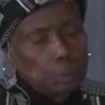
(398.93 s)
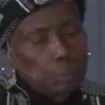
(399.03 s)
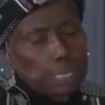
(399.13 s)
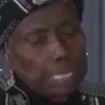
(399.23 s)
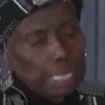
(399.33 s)

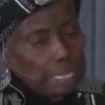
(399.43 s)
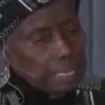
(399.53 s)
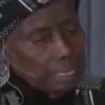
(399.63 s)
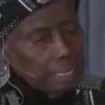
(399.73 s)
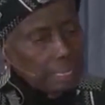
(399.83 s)
With
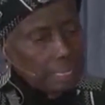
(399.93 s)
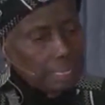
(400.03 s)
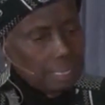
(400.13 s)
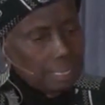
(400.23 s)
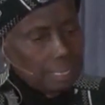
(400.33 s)
us,
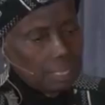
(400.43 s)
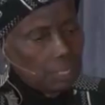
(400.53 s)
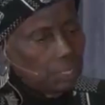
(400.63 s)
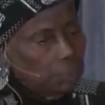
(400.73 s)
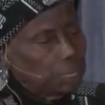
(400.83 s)
the
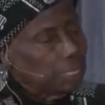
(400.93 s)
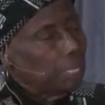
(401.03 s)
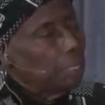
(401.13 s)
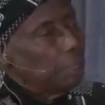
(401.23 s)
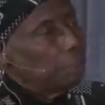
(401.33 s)
clerk was
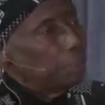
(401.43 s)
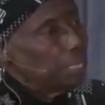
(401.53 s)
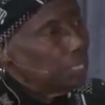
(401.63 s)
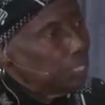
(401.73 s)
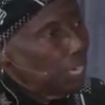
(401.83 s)

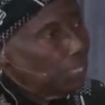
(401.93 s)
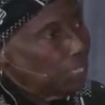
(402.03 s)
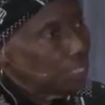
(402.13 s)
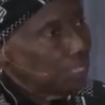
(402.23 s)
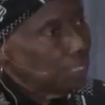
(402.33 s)
Mrs.
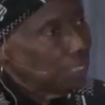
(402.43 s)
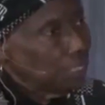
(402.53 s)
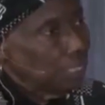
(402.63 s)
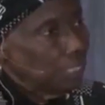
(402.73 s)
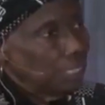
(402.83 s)
Johnson,
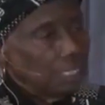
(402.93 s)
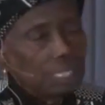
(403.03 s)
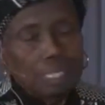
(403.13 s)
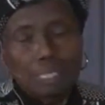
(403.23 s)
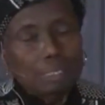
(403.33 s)

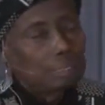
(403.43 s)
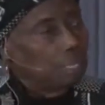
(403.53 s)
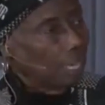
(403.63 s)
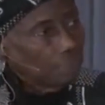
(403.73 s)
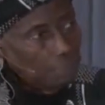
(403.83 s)

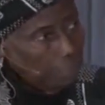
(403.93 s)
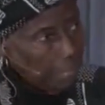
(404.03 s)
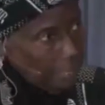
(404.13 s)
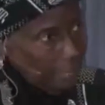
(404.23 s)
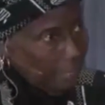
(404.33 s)
Dr.
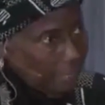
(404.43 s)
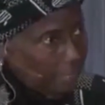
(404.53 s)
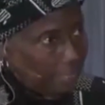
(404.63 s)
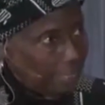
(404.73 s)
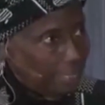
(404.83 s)
Bailey,
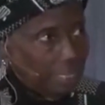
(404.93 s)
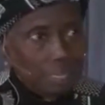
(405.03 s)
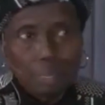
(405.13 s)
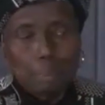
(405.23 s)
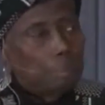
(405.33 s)

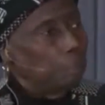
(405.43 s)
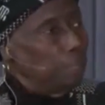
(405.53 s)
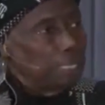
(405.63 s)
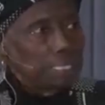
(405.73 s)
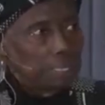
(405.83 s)

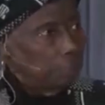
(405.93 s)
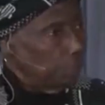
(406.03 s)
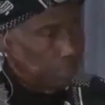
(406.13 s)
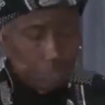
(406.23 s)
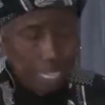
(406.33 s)
Mrs.
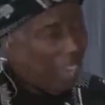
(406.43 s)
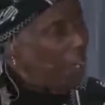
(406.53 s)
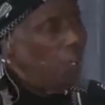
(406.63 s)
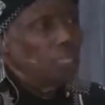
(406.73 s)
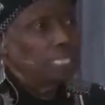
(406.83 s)
Trick,
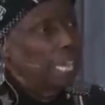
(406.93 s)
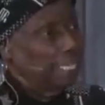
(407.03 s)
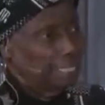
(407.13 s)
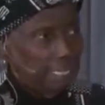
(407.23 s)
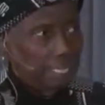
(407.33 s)
all
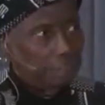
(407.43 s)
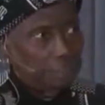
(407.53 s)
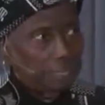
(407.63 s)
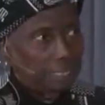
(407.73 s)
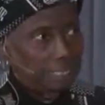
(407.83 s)
nice names.